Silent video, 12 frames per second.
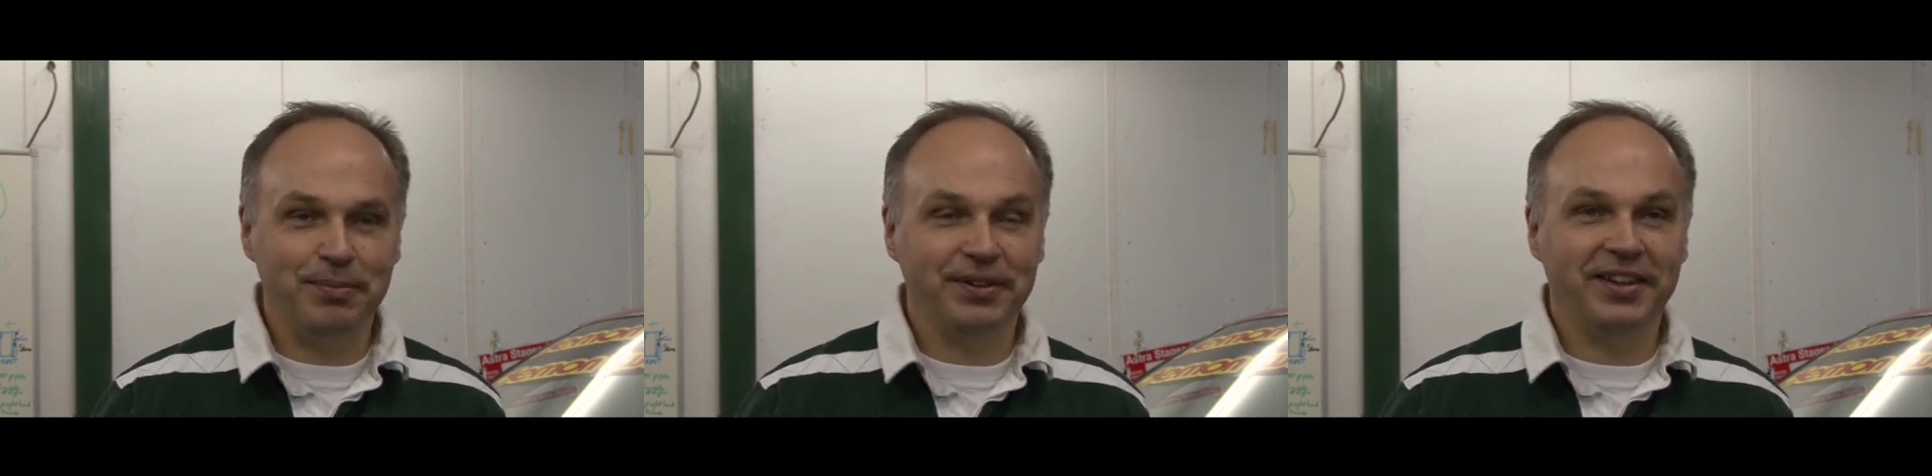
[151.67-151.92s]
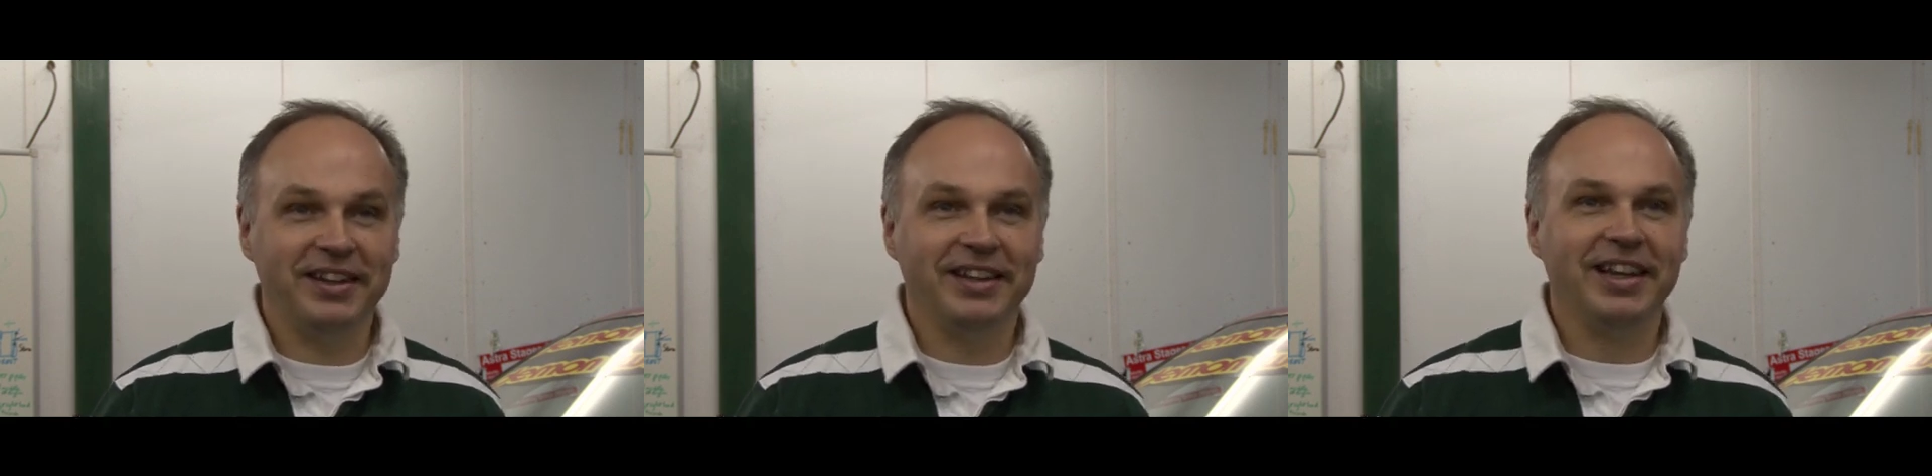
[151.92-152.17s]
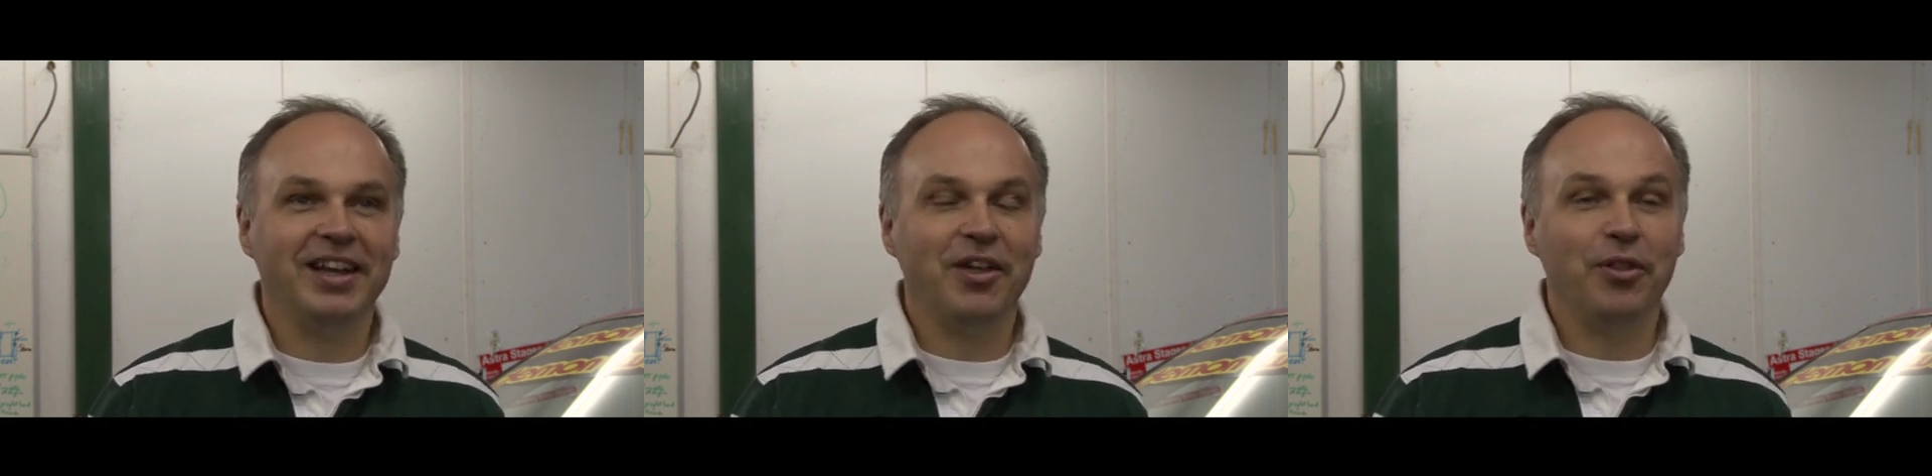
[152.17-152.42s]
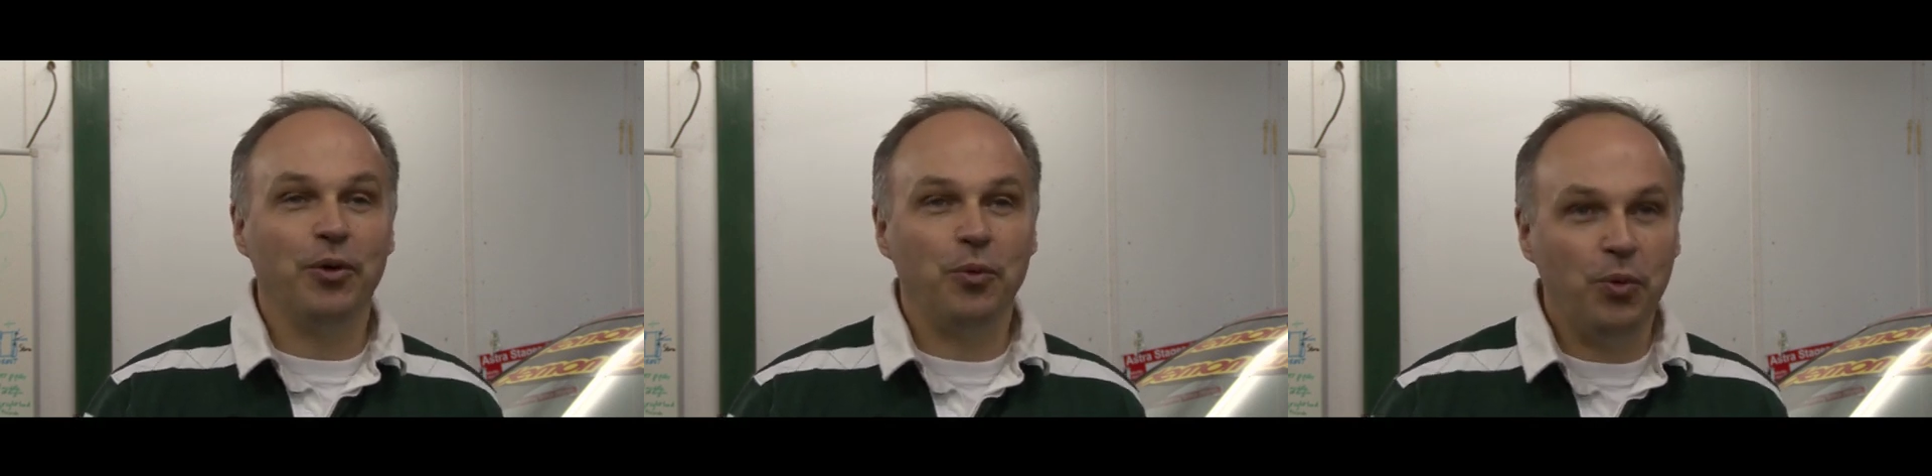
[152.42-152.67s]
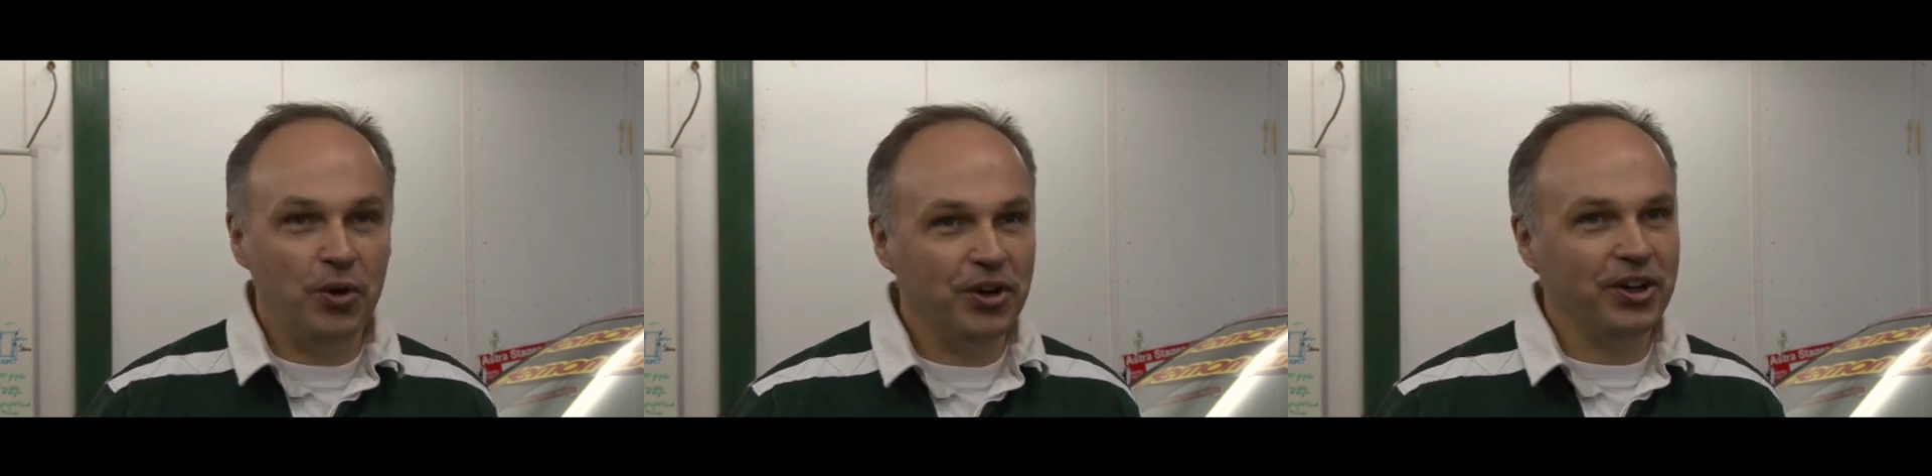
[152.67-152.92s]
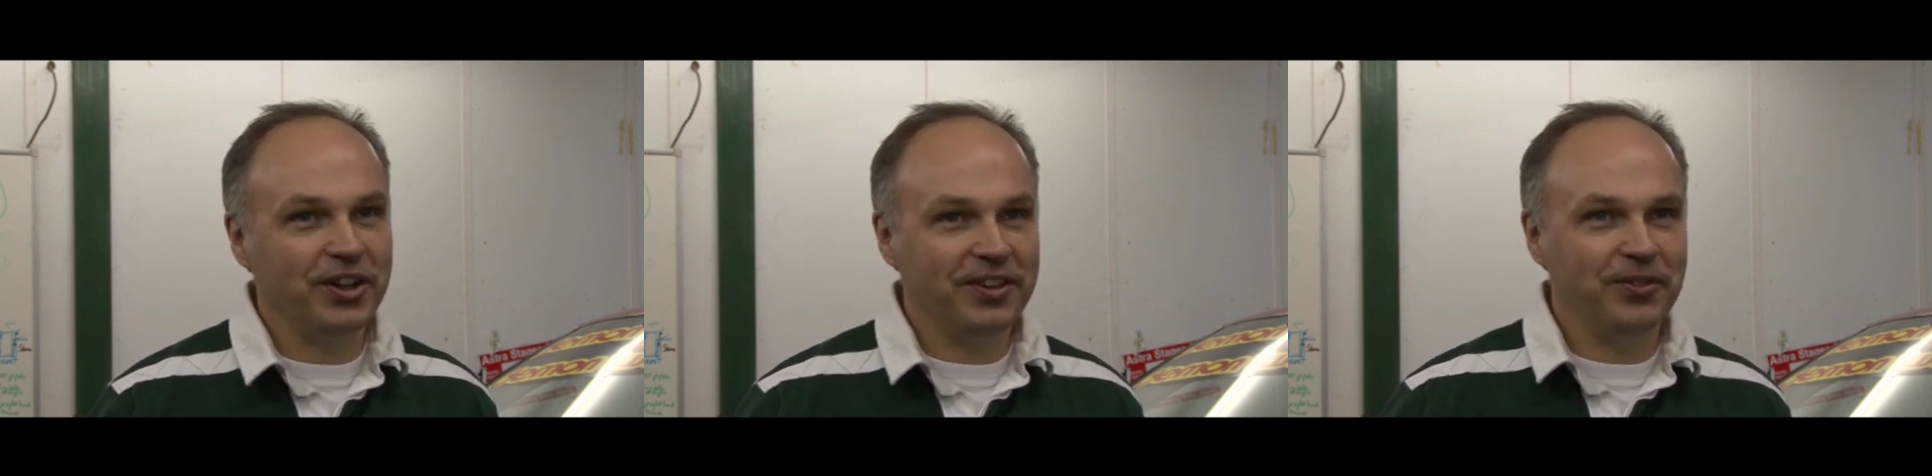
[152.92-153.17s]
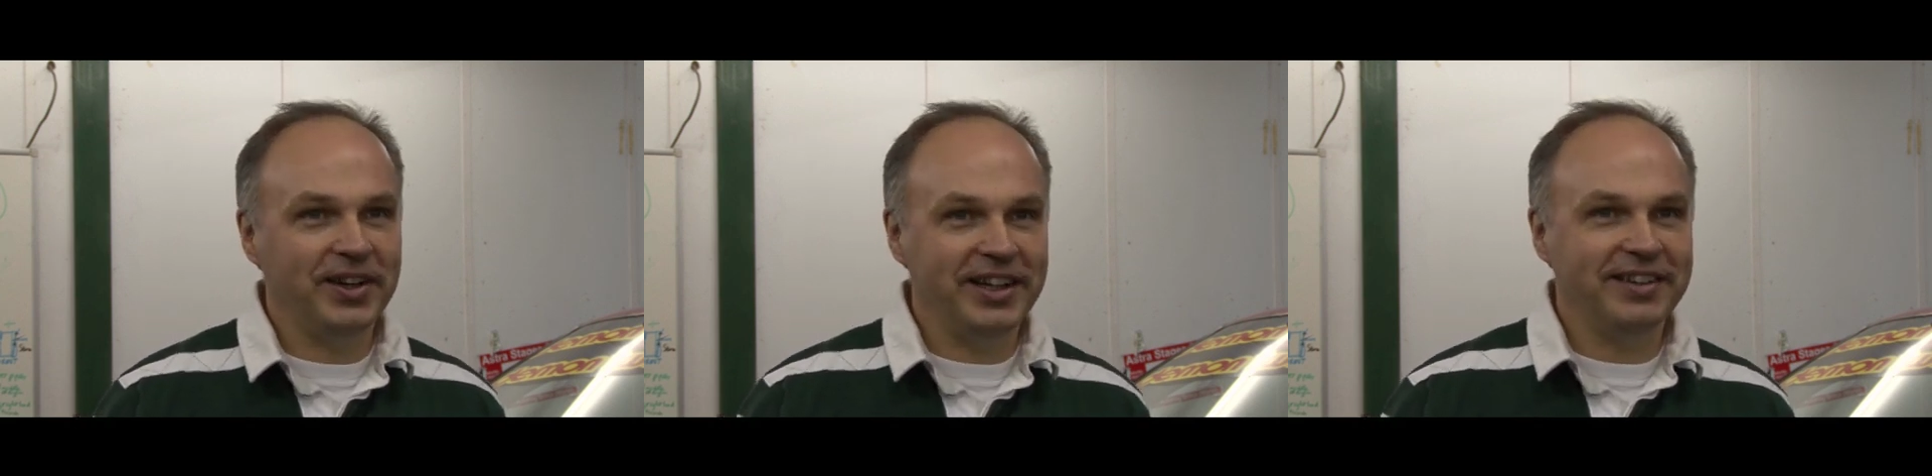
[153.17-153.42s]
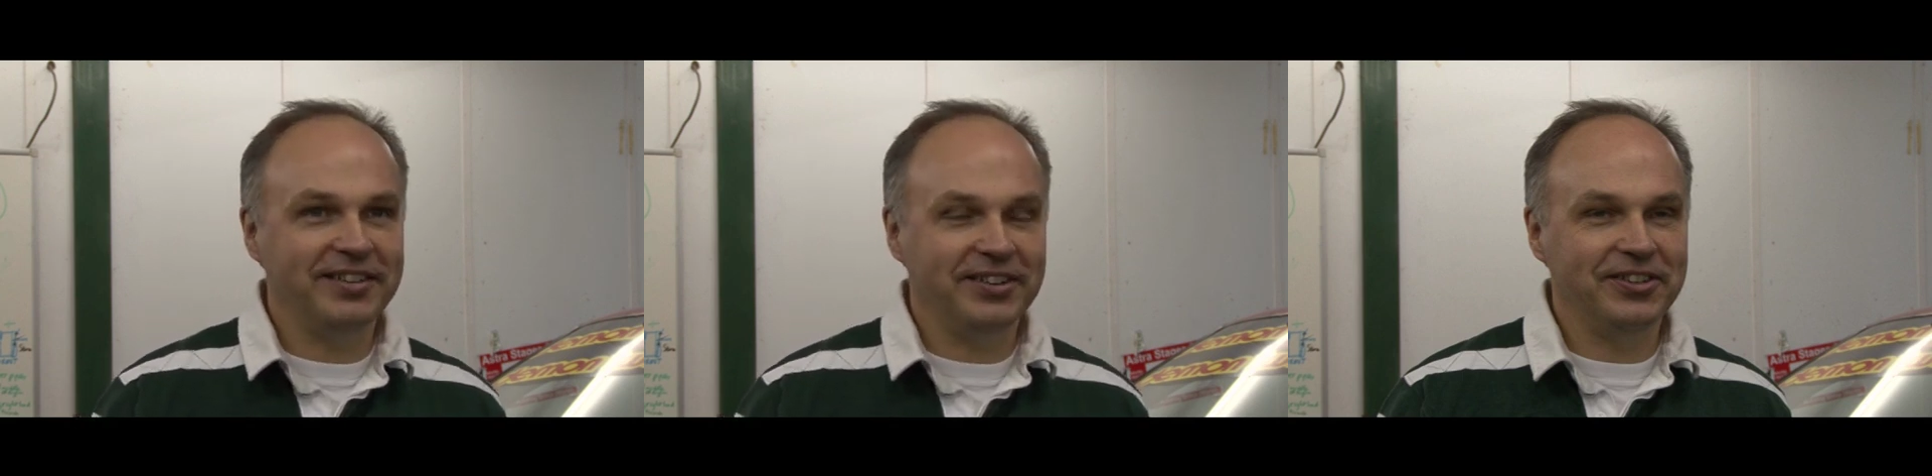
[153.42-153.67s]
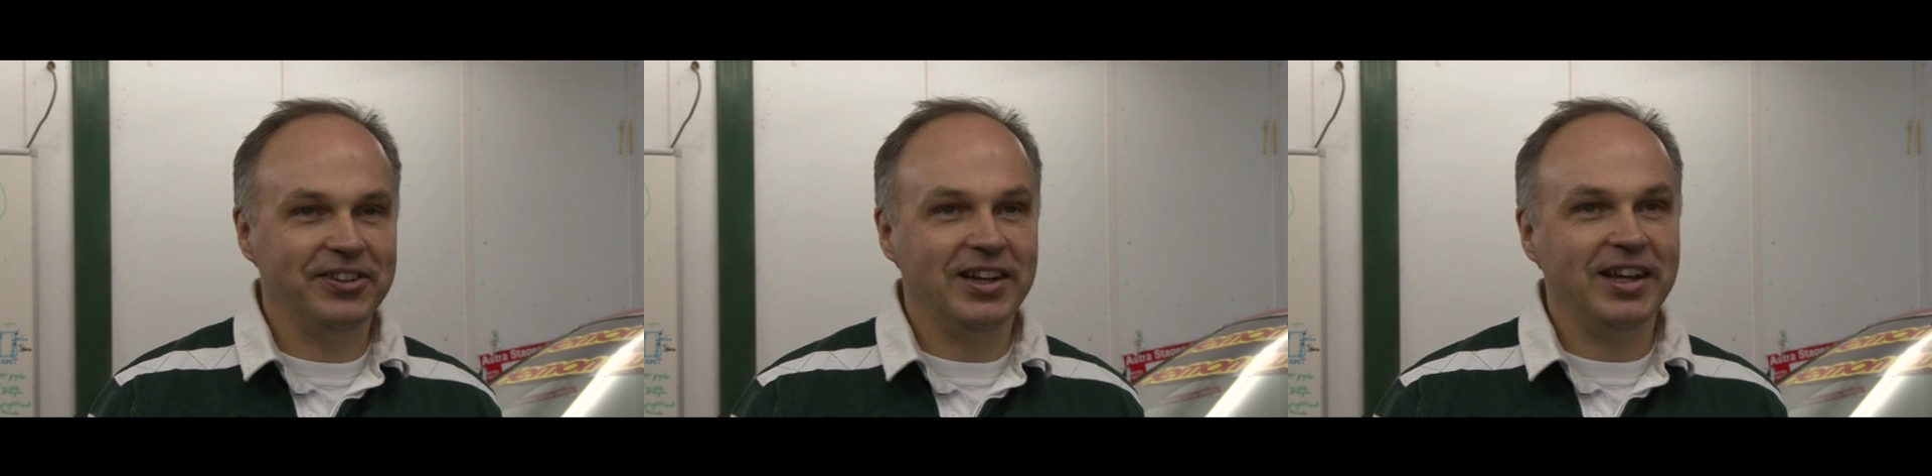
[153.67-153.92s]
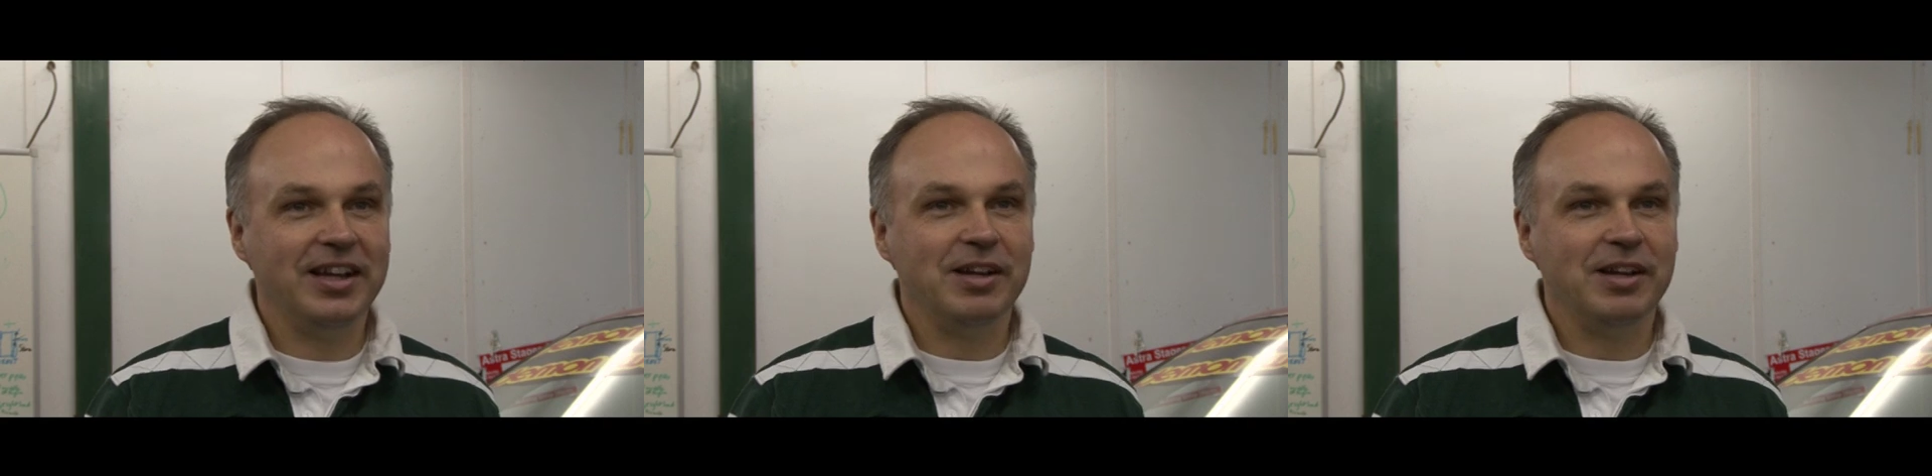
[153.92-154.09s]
But the, the work that went into